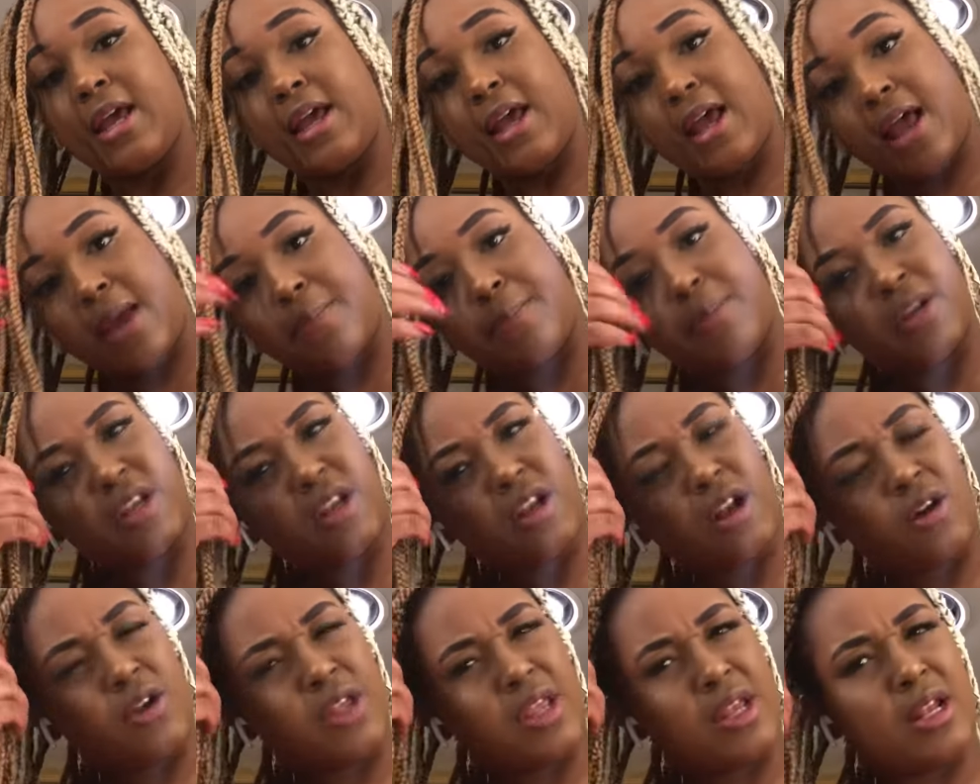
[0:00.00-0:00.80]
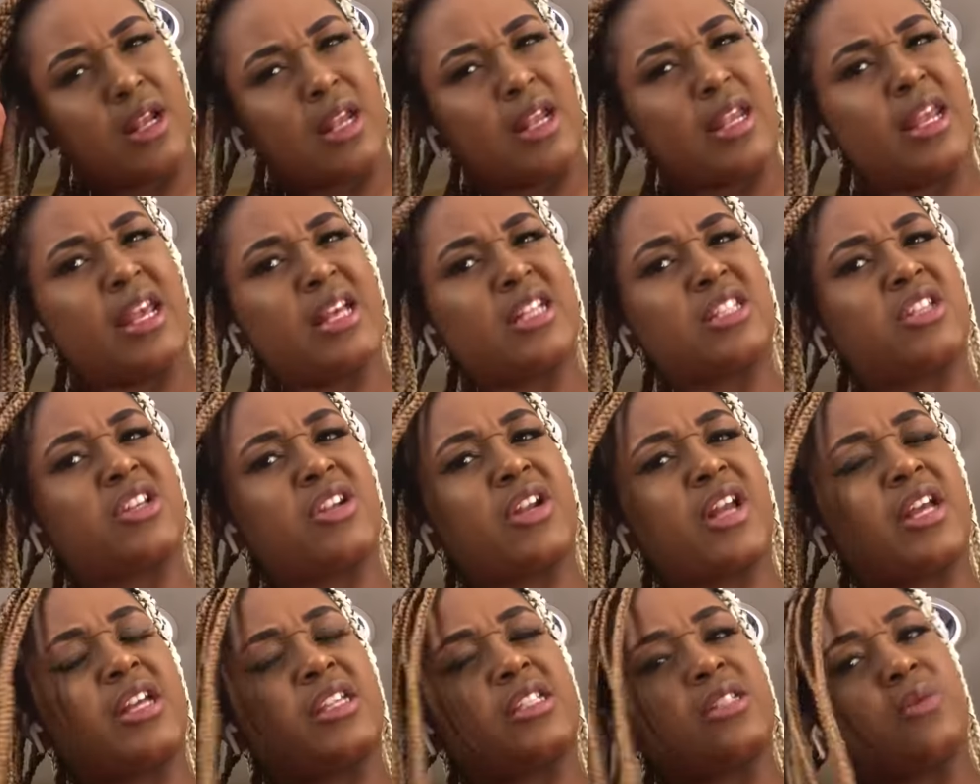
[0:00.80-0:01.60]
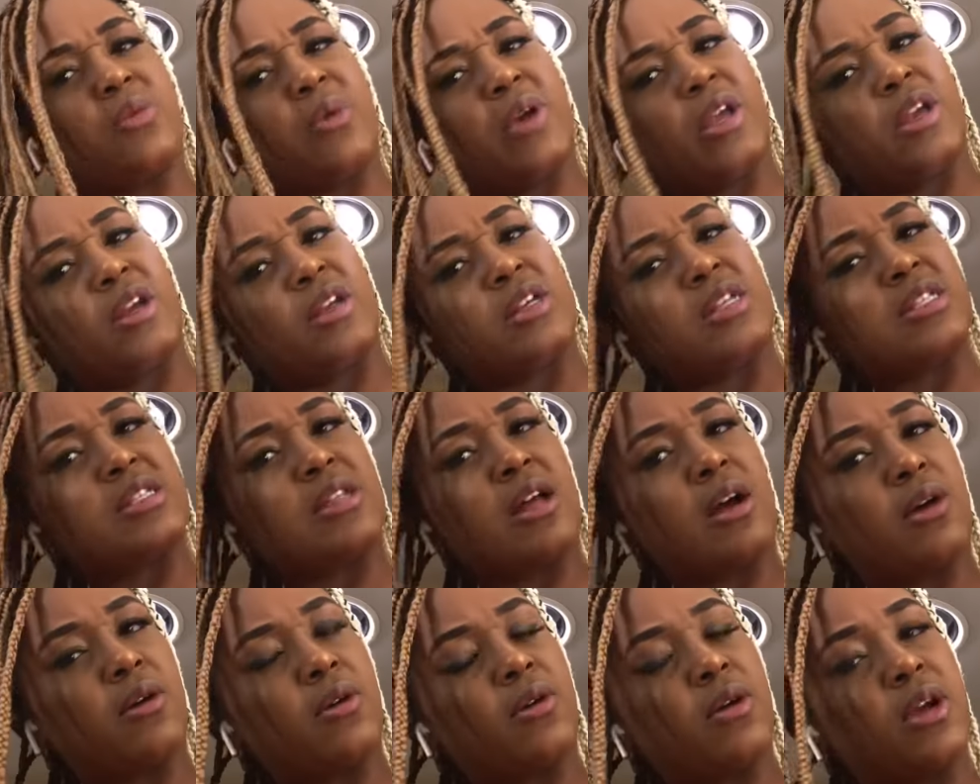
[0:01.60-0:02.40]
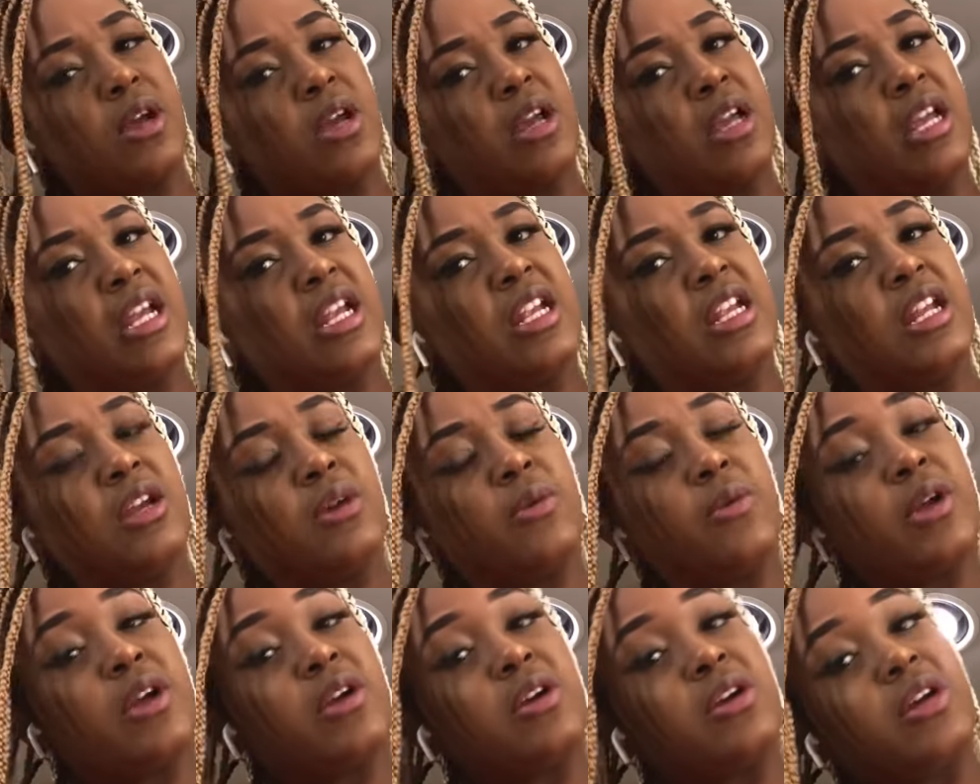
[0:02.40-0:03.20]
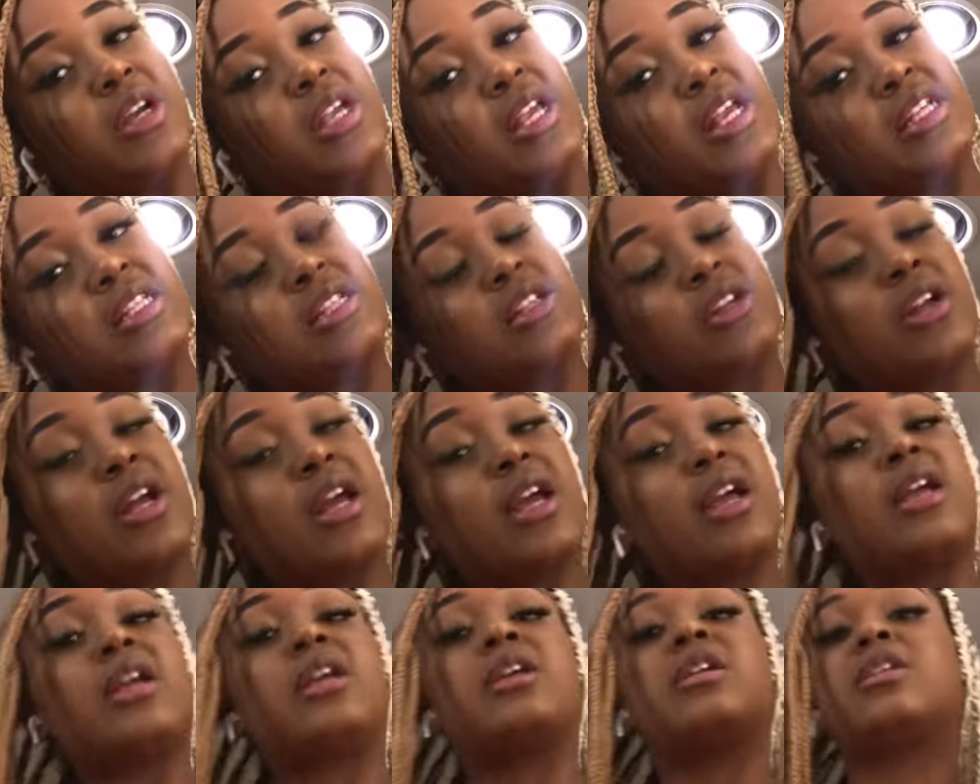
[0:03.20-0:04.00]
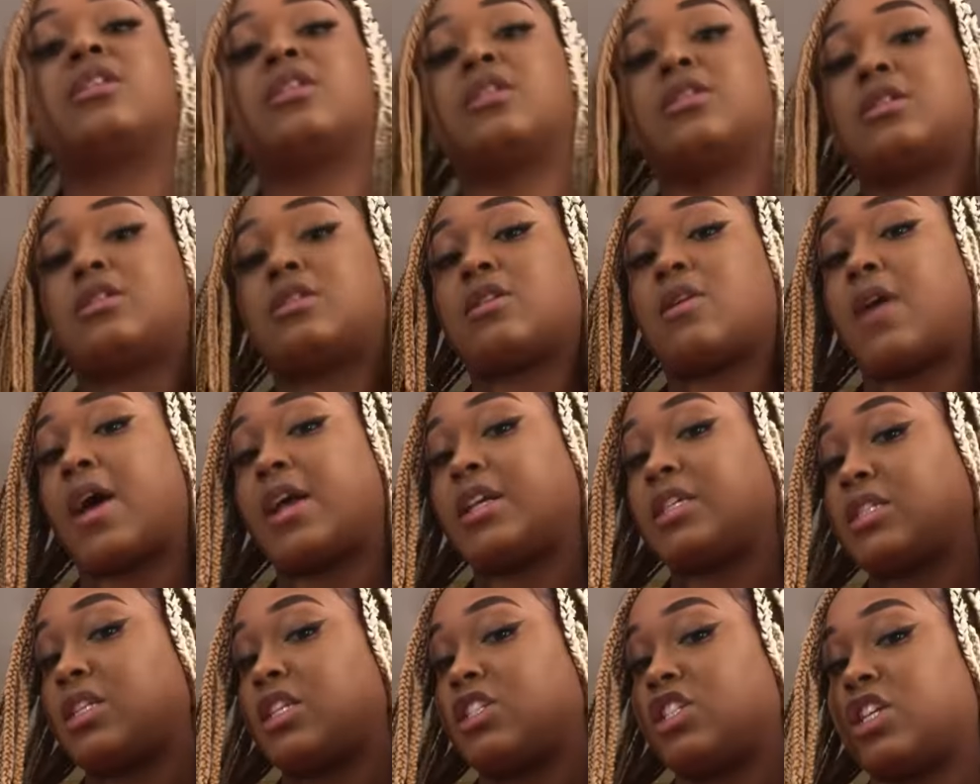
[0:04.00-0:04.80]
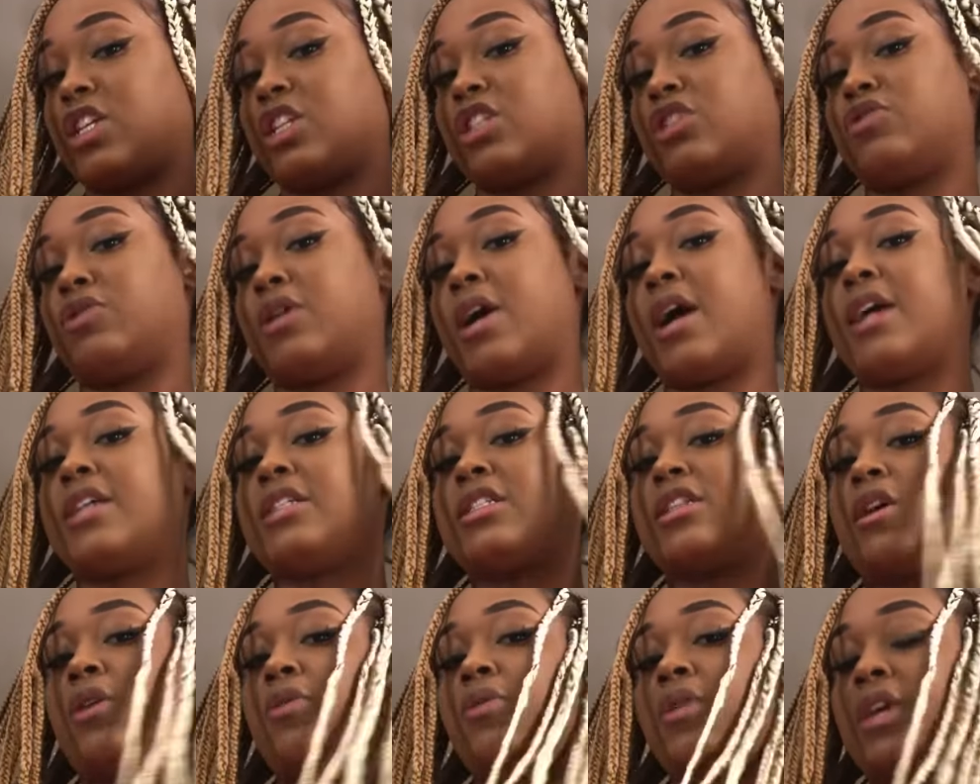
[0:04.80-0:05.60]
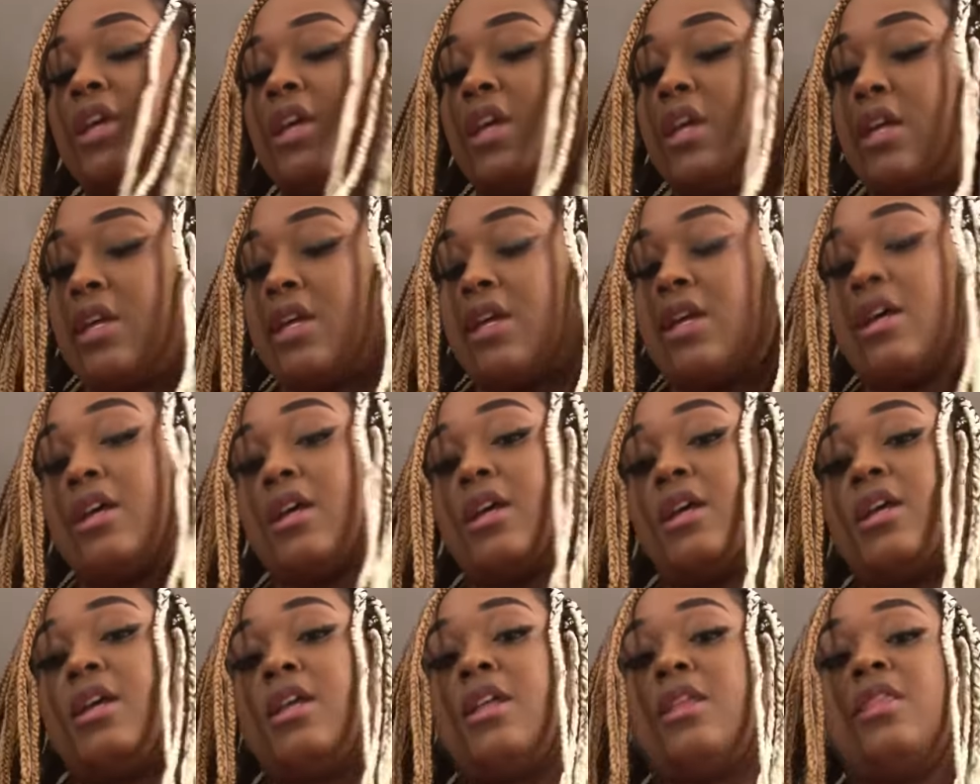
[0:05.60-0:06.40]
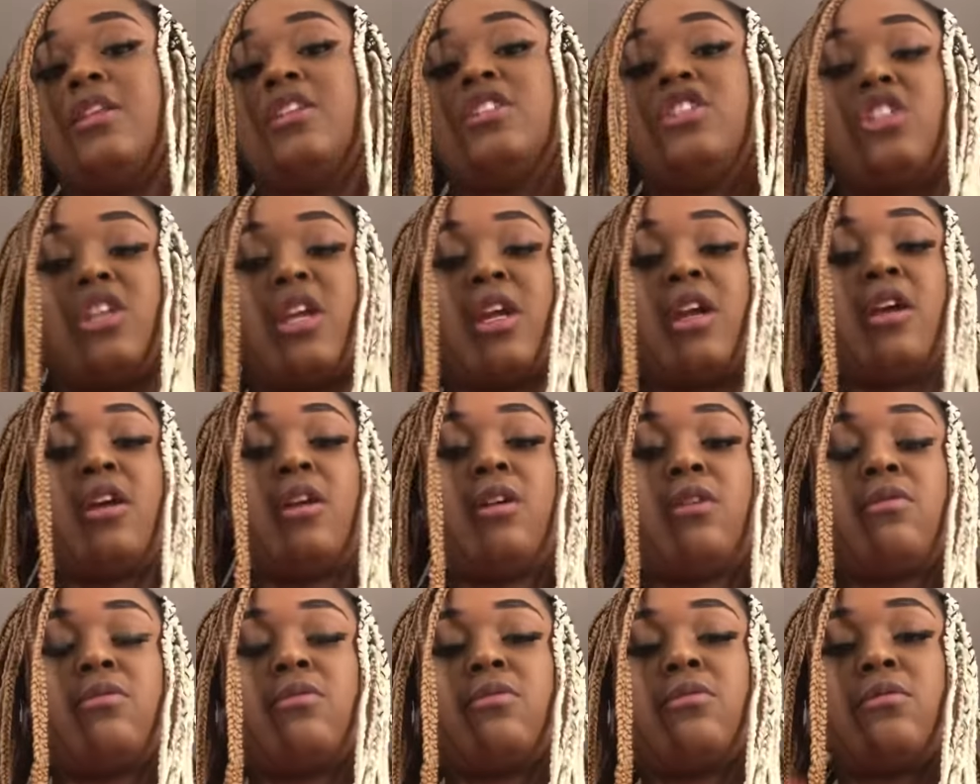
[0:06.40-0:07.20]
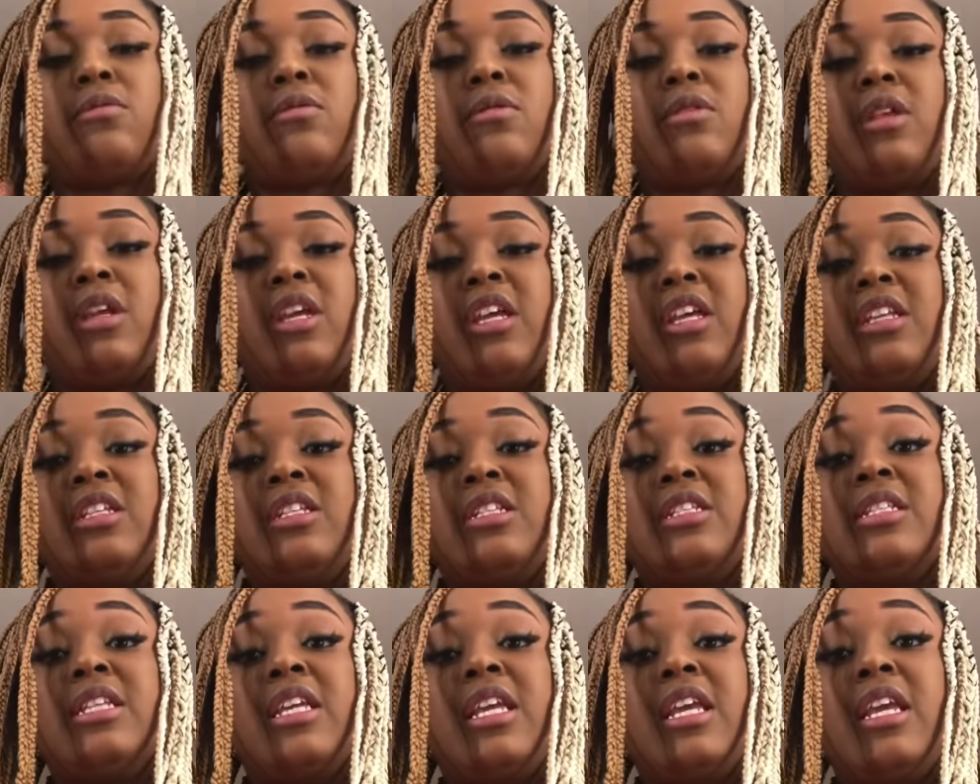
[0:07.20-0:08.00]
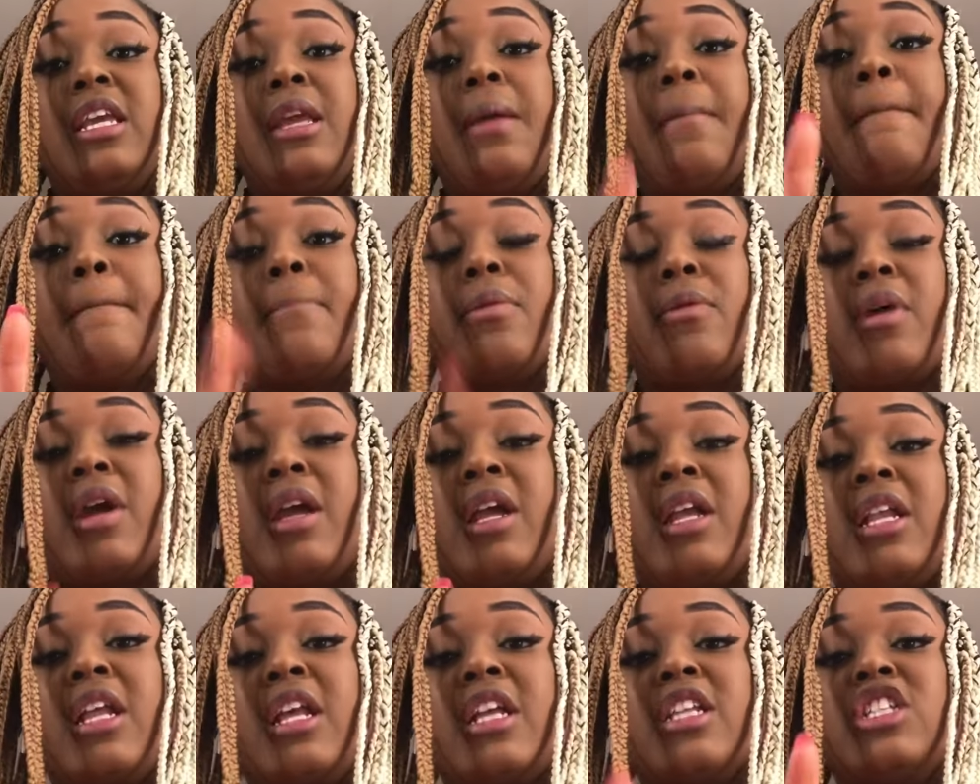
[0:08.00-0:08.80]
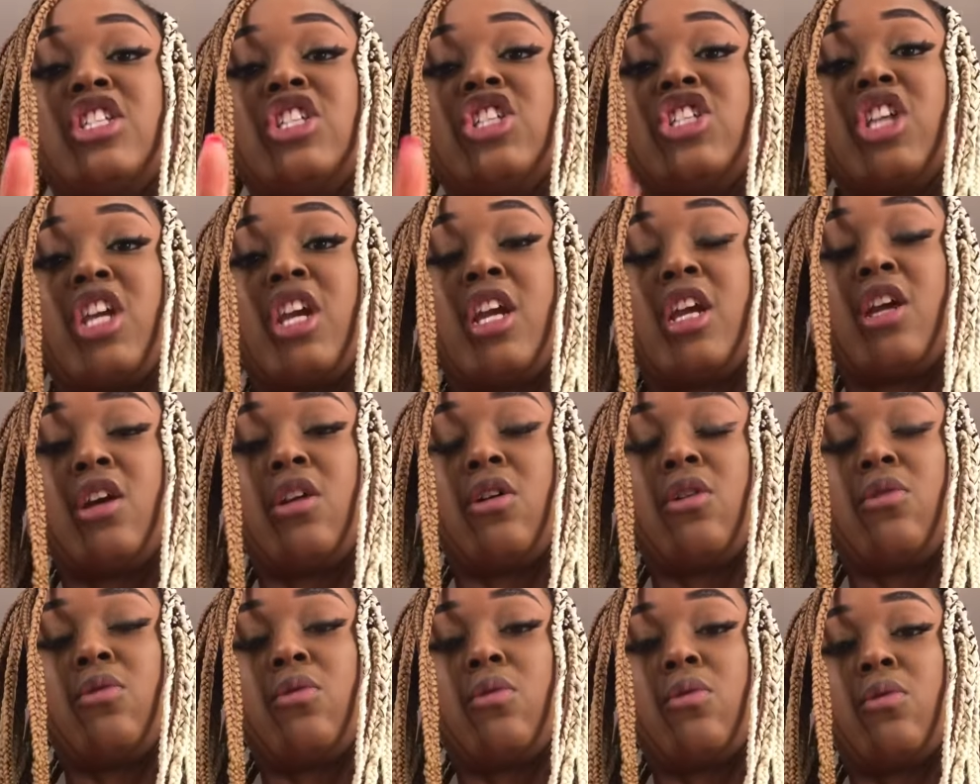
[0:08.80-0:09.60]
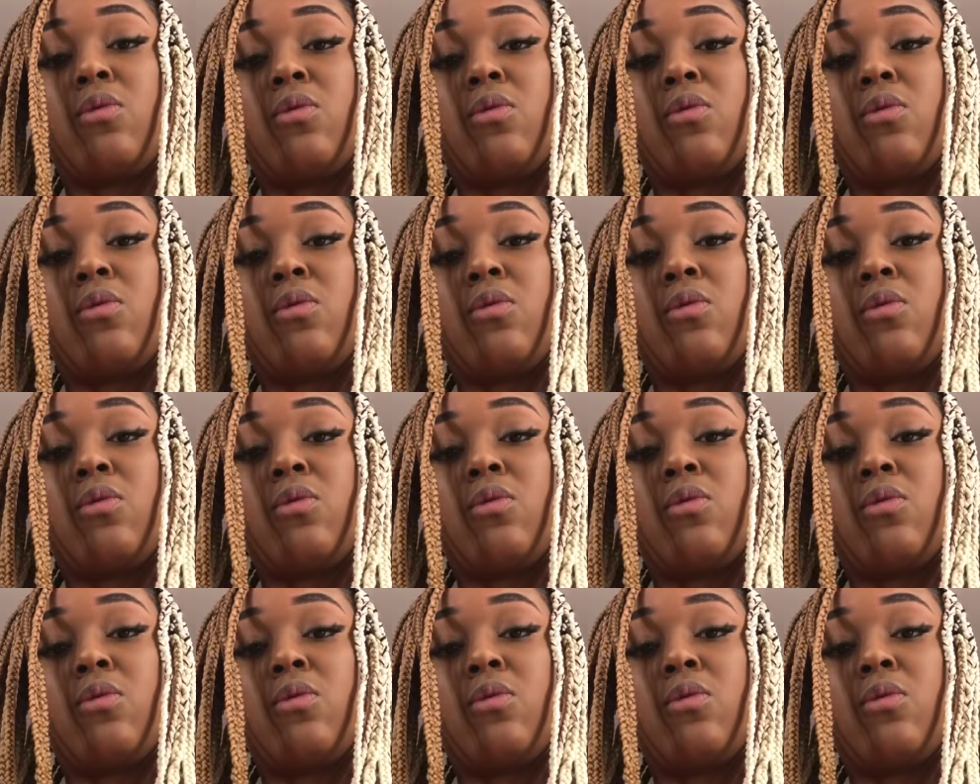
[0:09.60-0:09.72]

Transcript: I put it on yesterday as well. So it did real good yesterday. So I suggest you guys go get the gel, EZBraid N Gel,